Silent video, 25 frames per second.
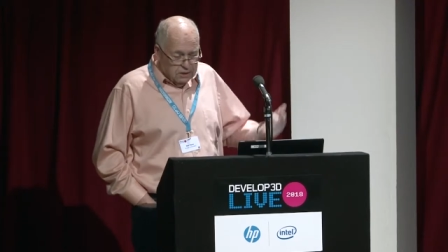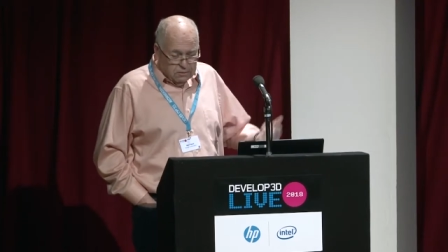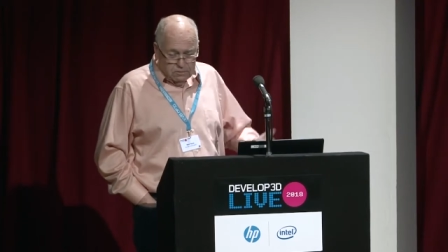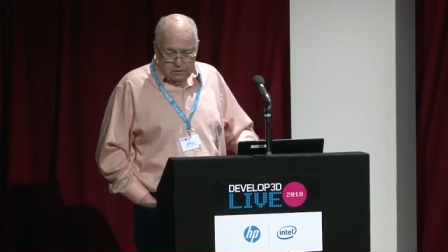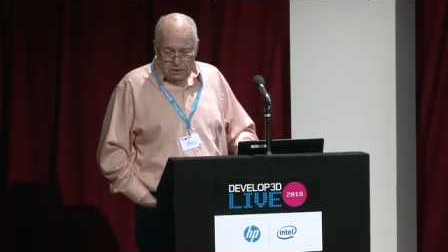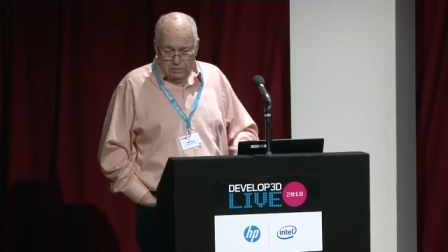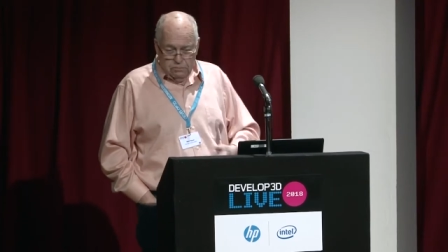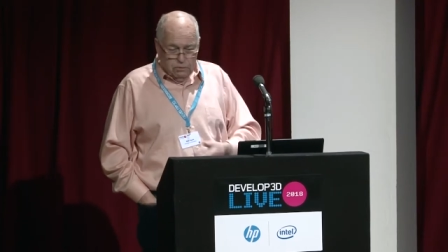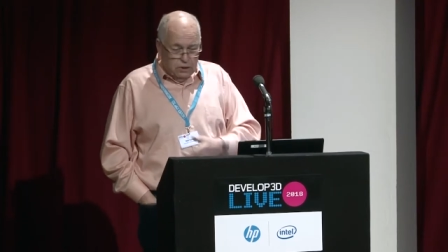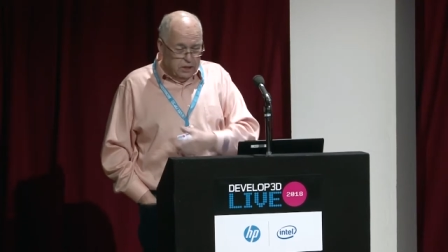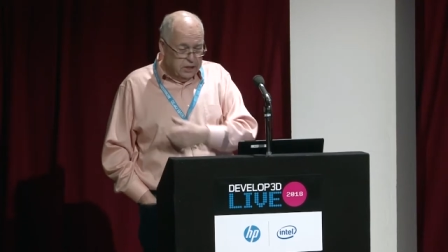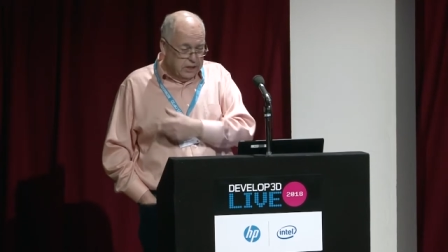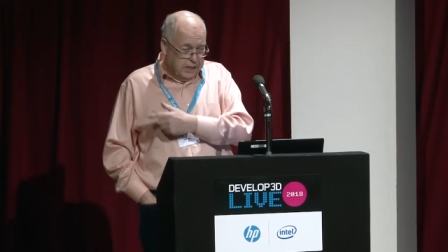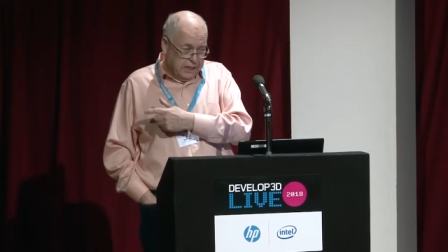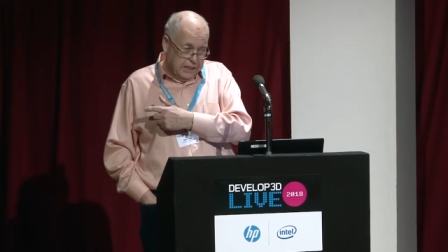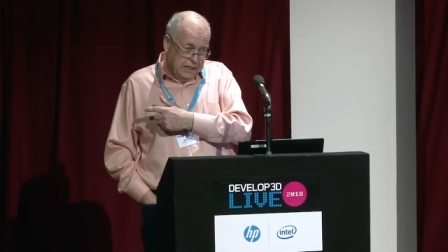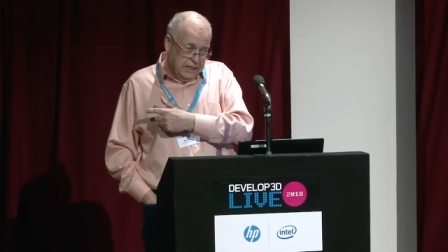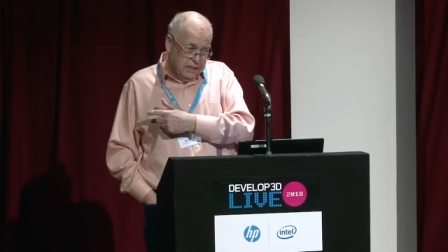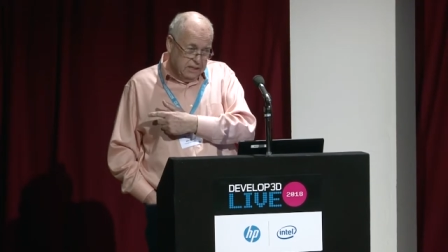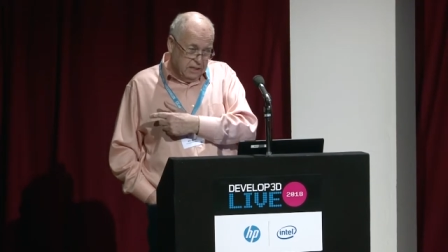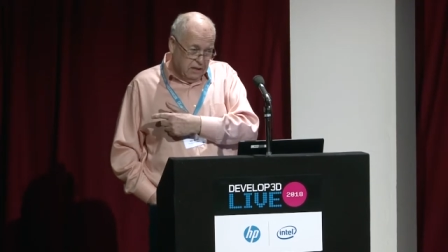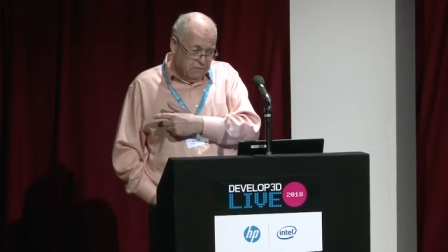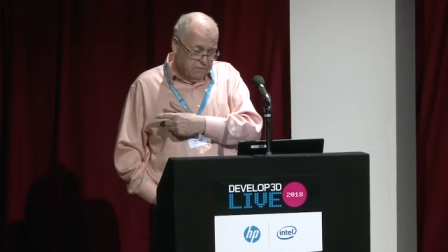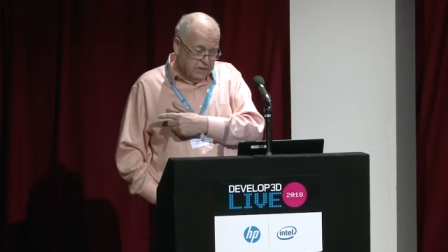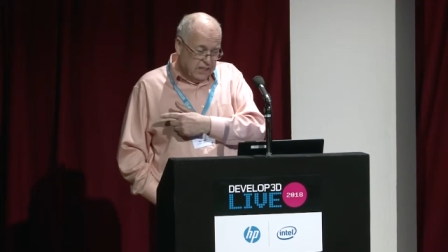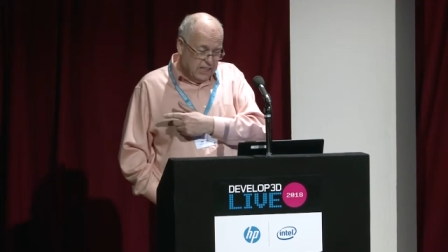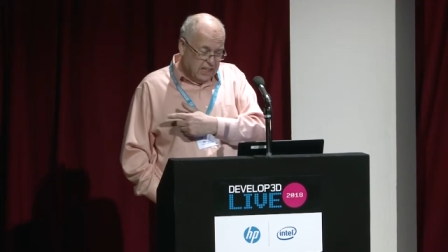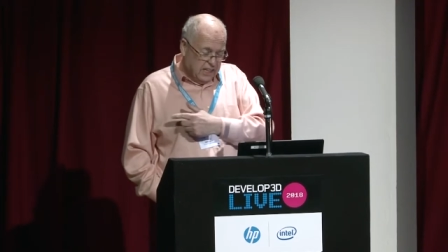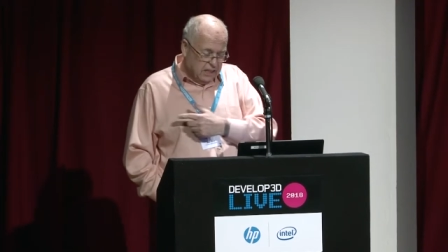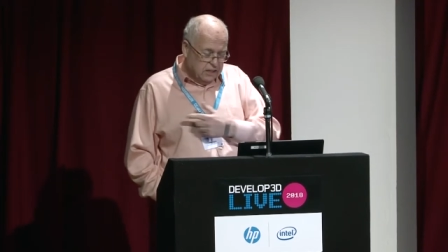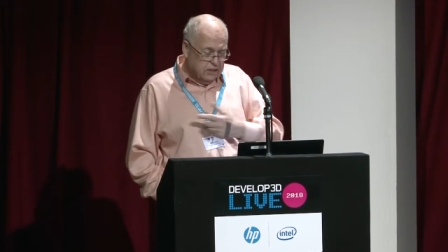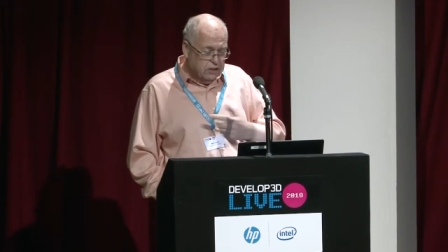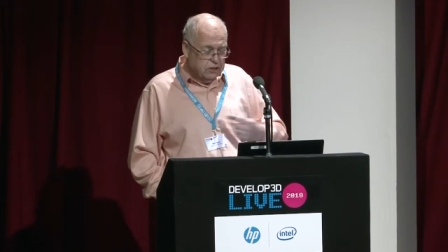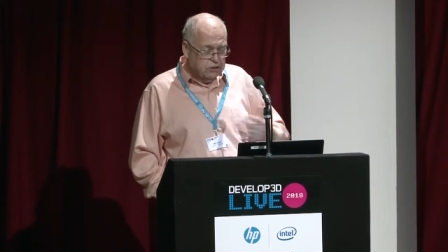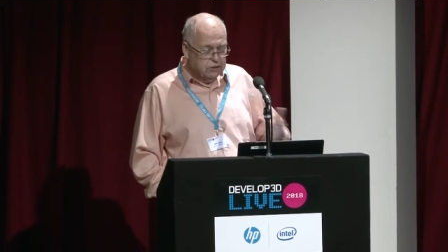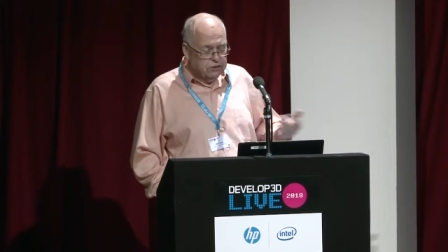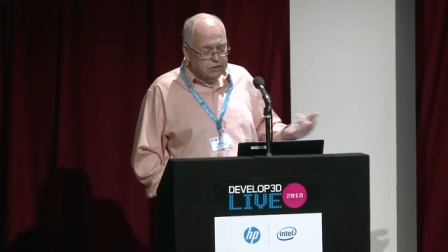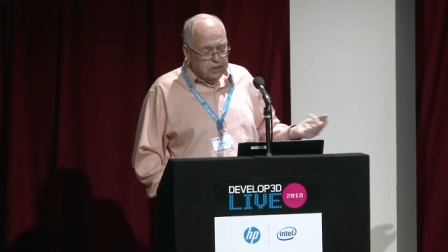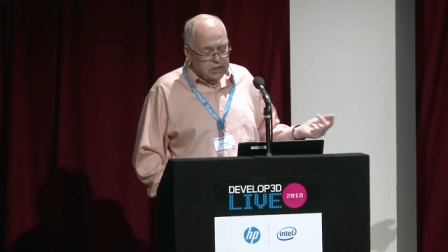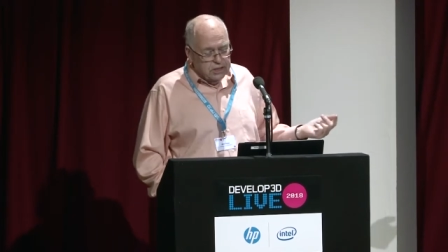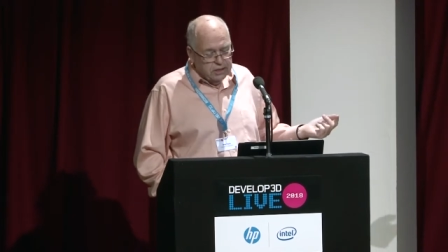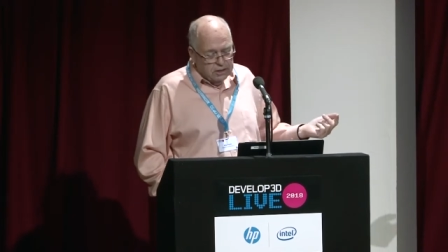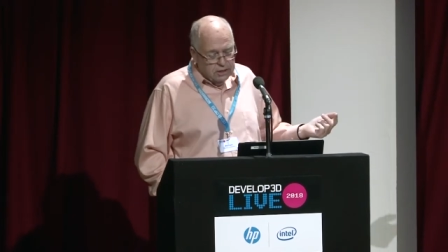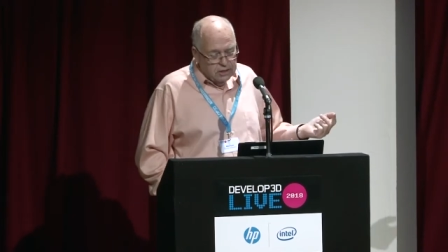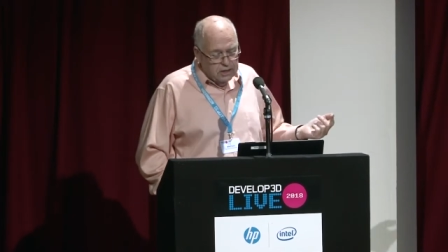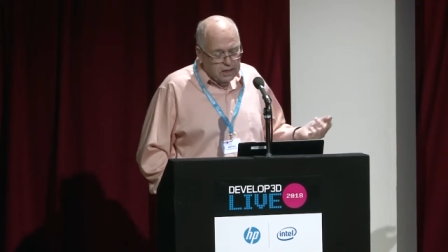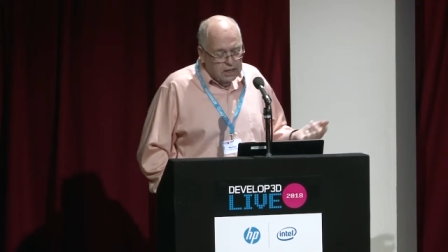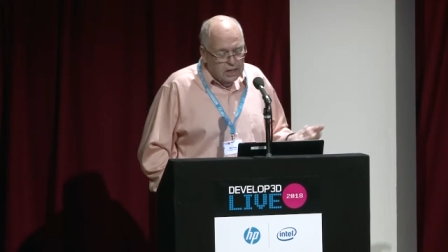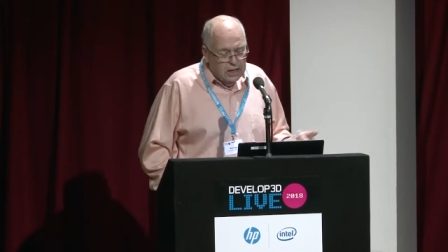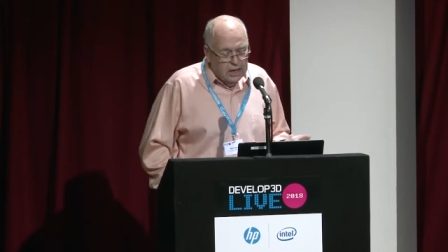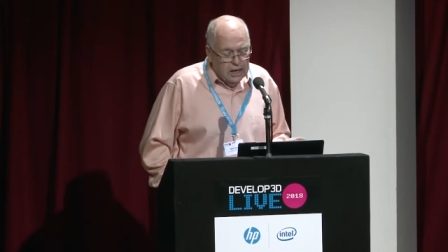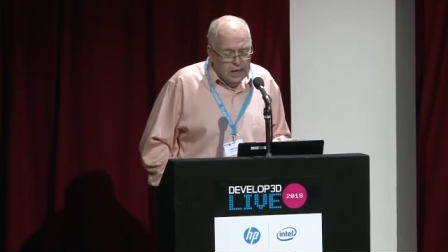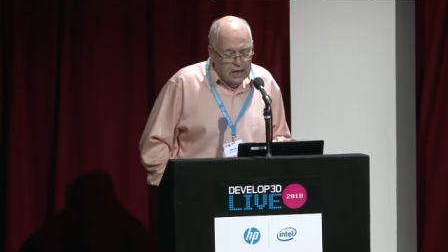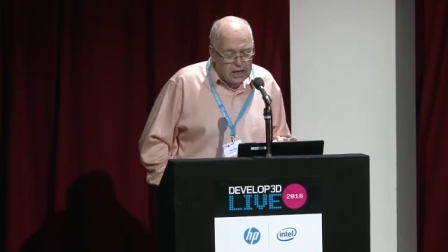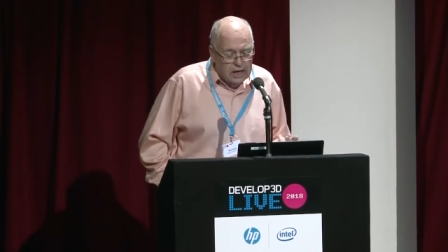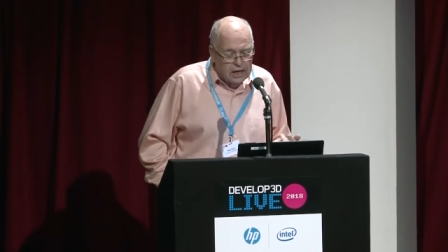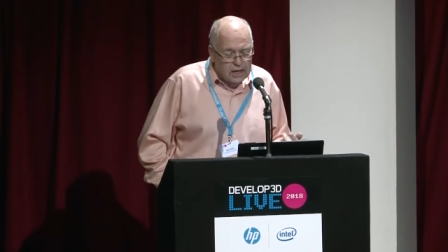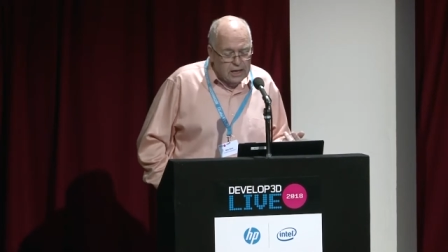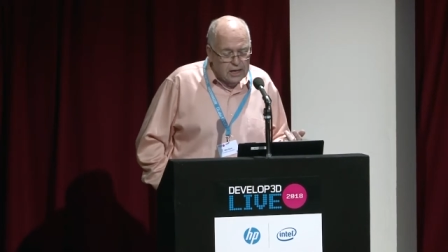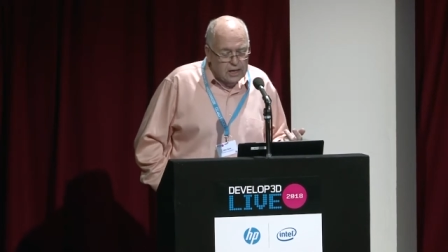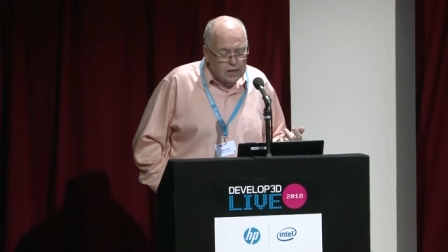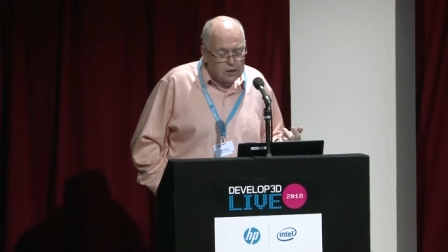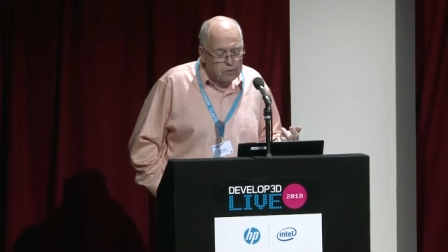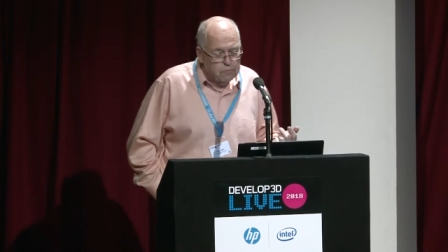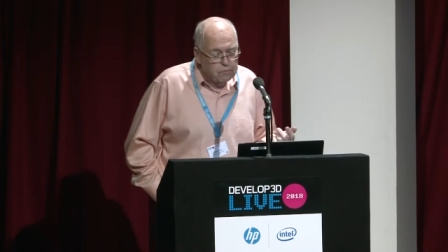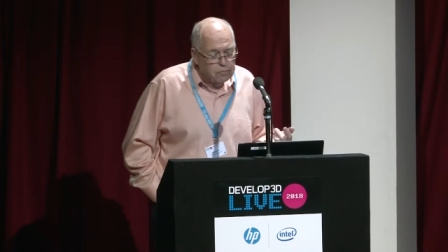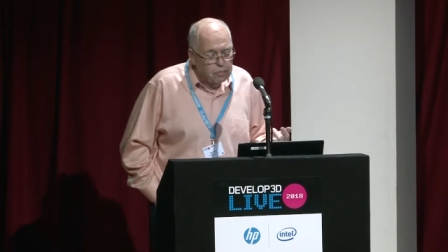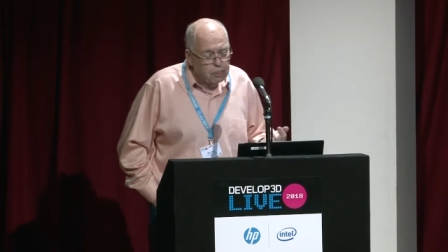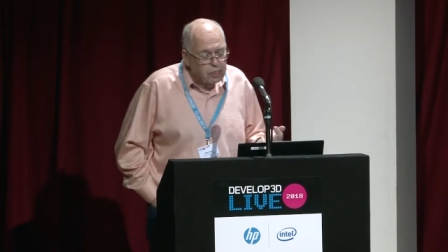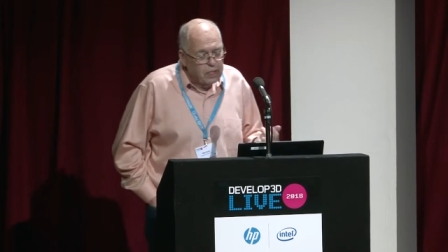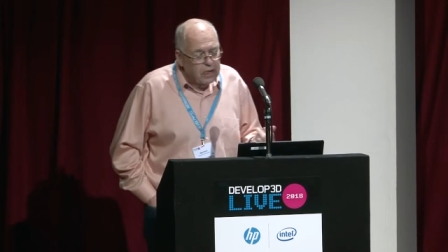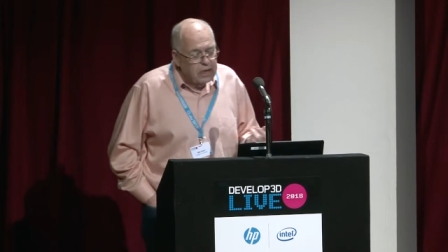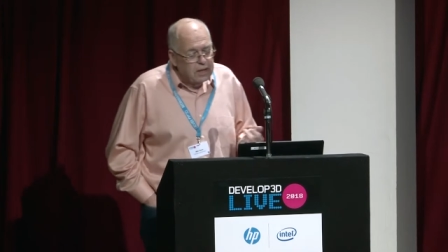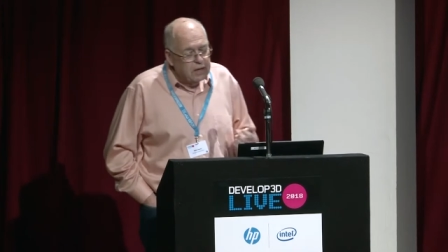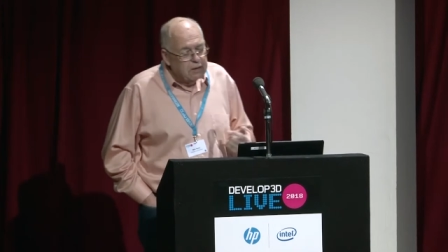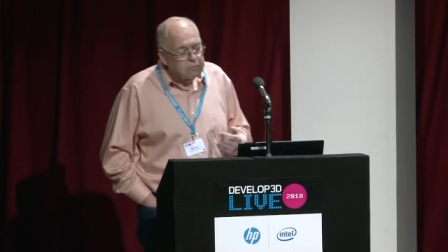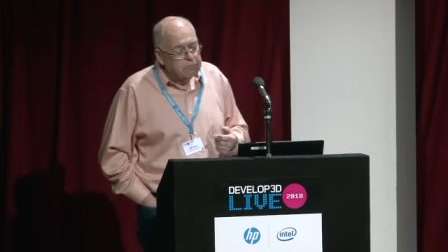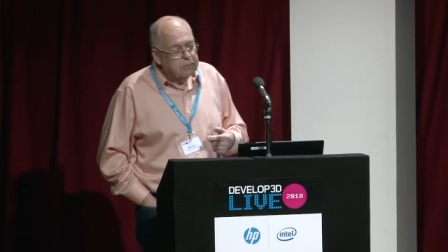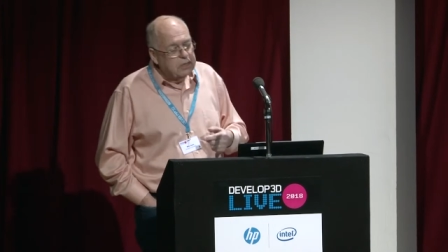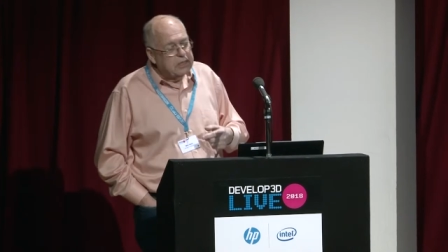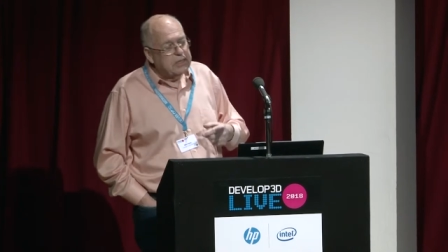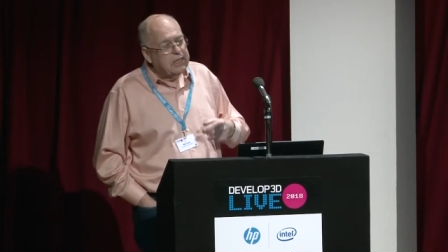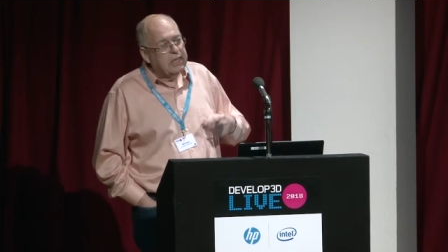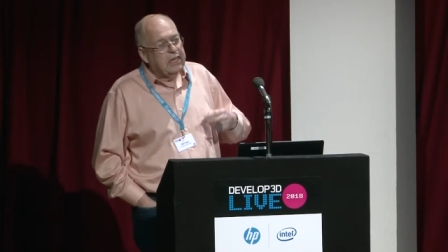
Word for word: They work in another country. But